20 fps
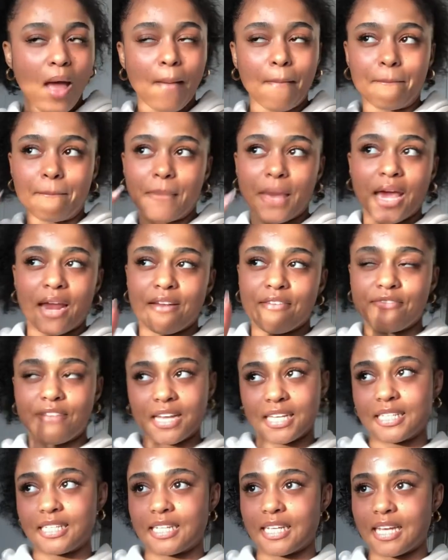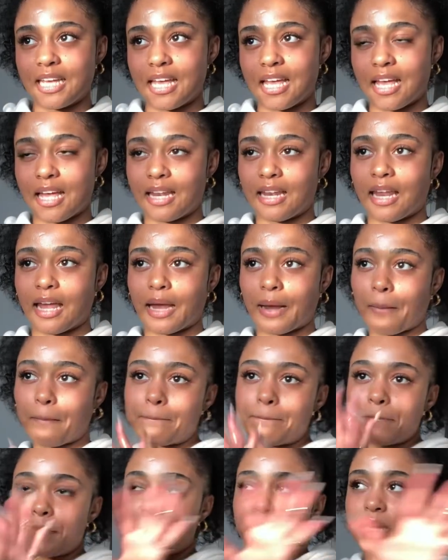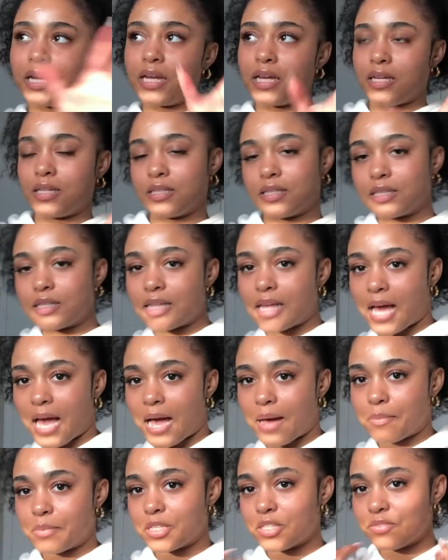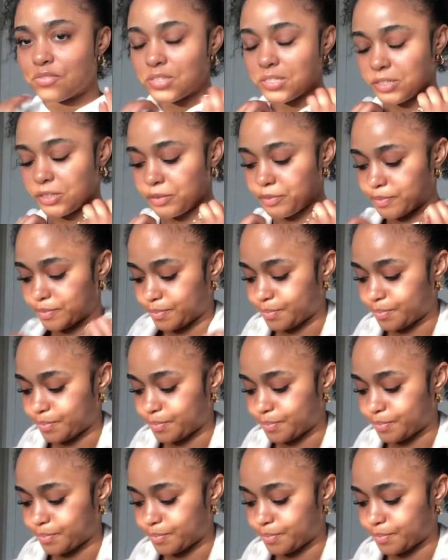manifest it and like put it into the atmosphere.